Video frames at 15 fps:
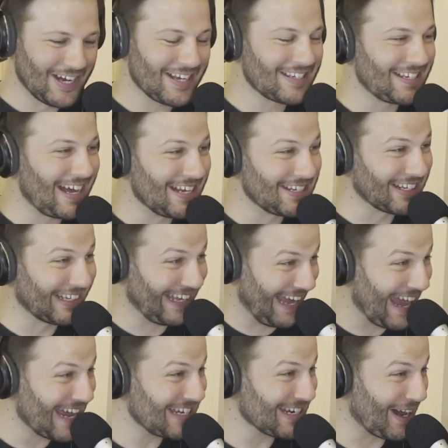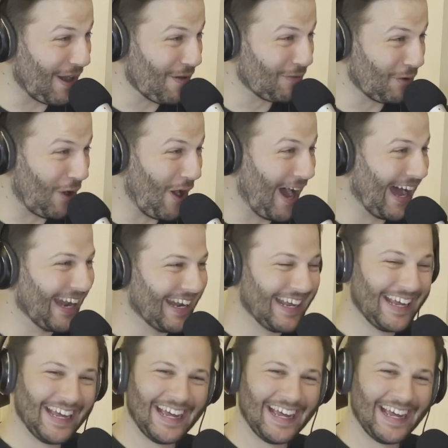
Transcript: Just a decanter of wine.